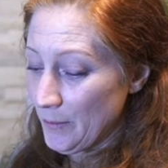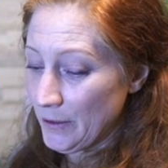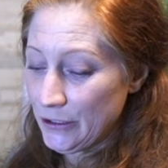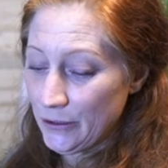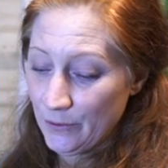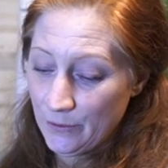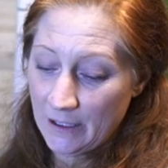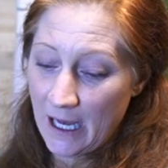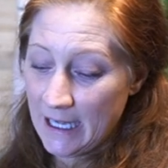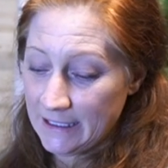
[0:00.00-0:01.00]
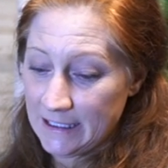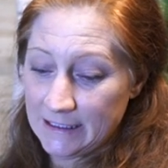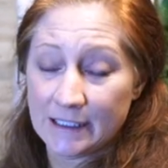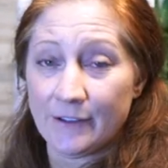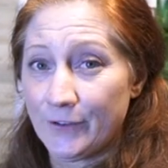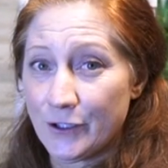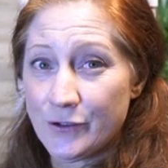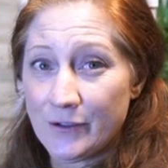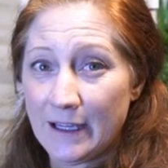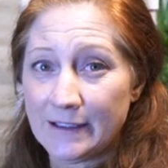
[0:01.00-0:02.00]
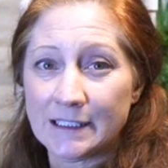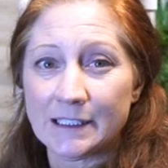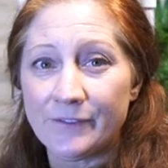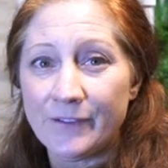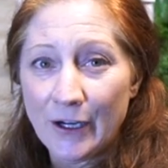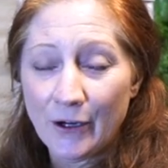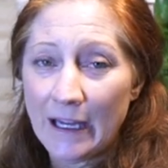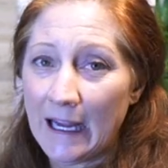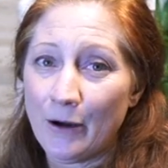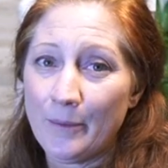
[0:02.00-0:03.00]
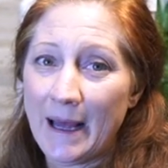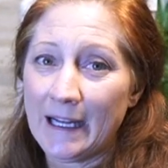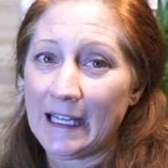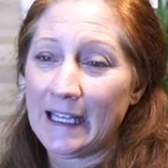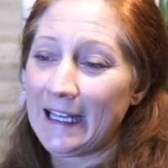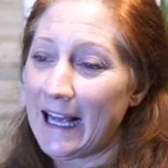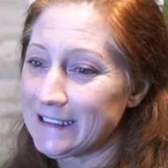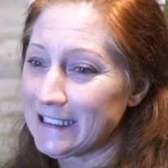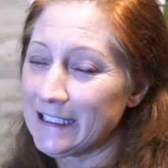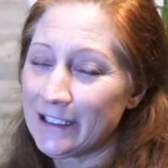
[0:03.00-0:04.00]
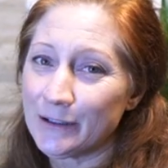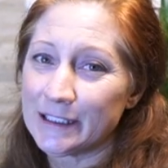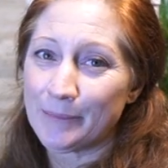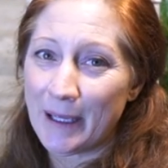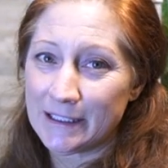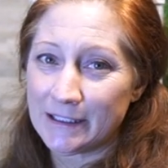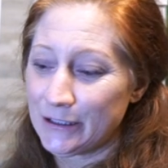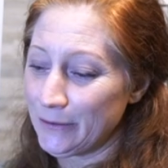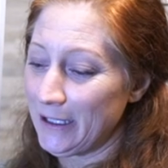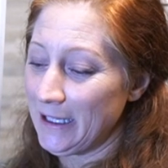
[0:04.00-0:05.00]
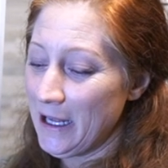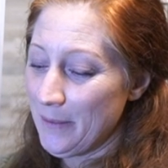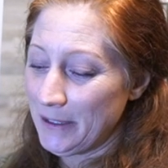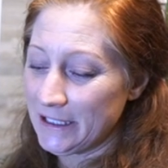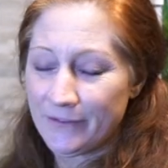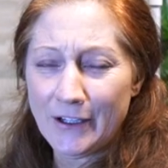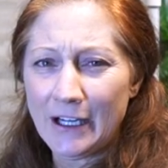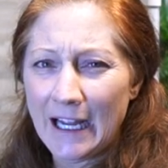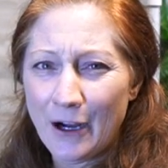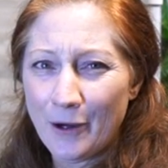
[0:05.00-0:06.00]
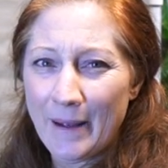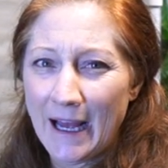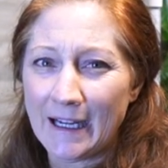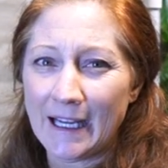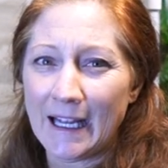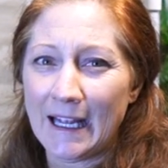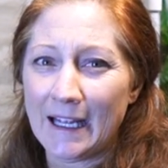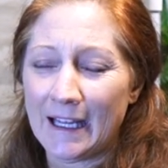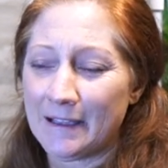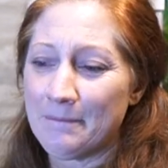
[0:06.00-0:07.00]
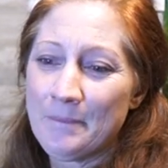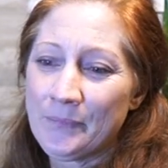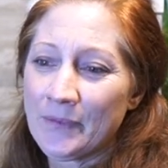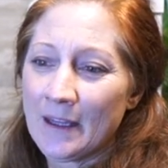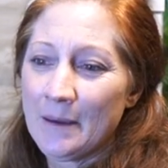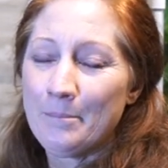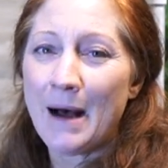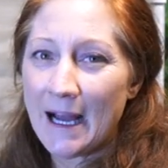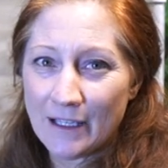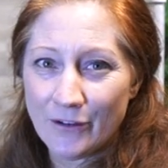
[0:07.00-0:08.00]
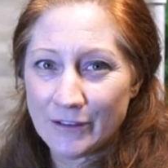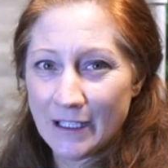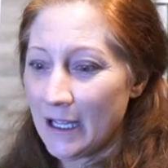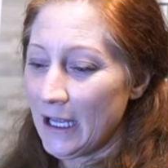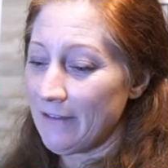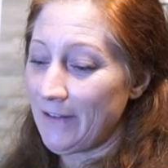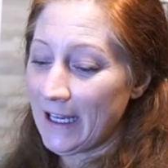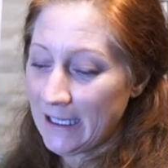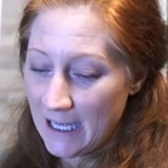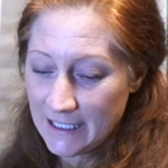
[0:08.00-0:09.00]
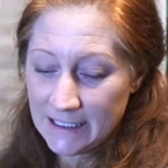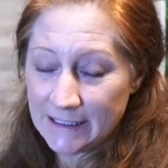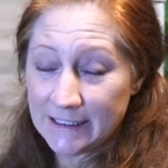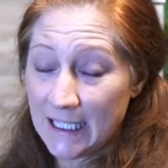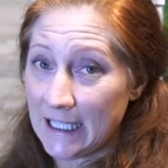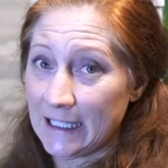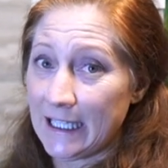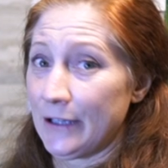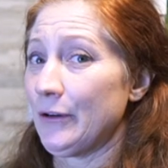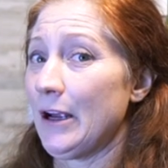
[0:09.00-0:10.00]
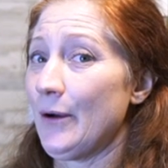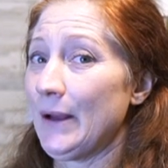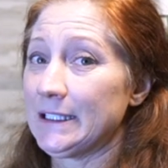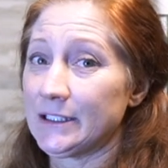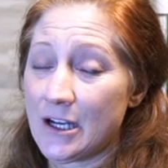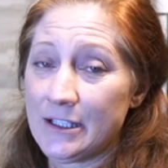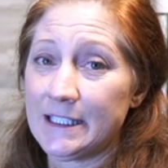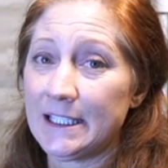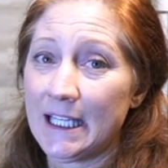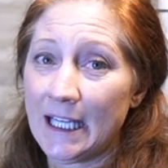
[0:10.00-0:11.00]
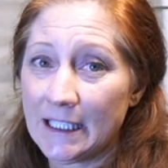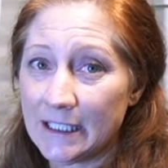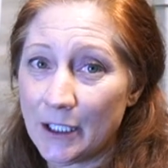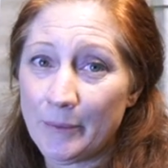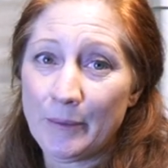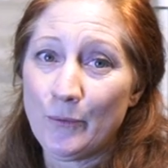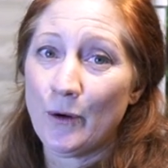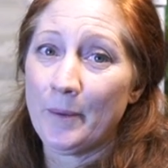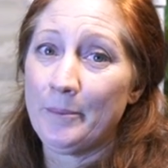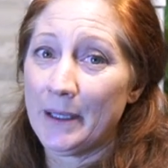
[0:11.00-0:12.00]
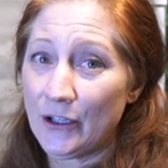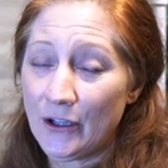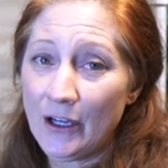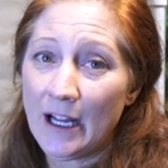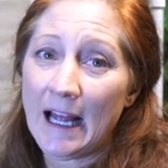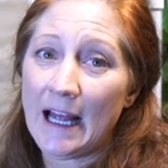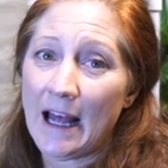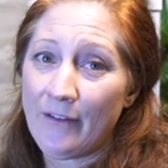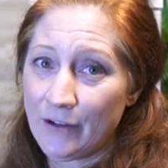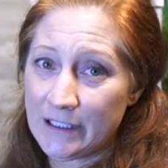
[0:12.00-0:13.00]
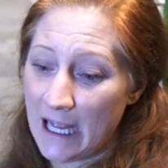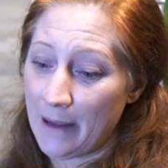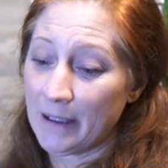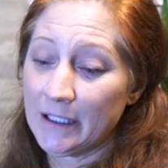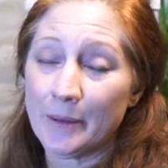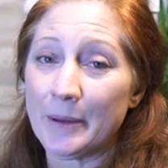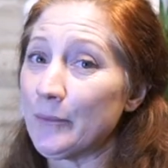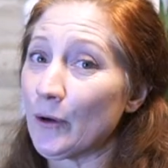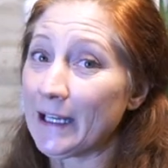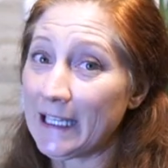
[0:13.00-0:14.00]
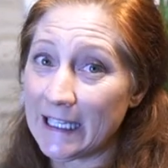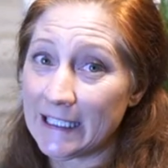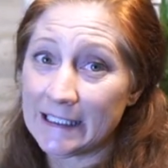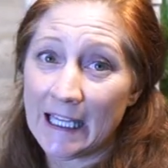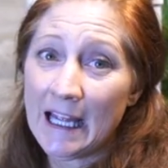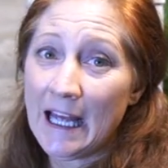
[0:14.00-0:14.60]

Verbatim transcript: When you cut this the first round, this is very aromatic. It has a little spice to it, but it's very aromatic and mild. If I cut this and let it grow, it starts to get a little bit more bitter every time, a little bit more heat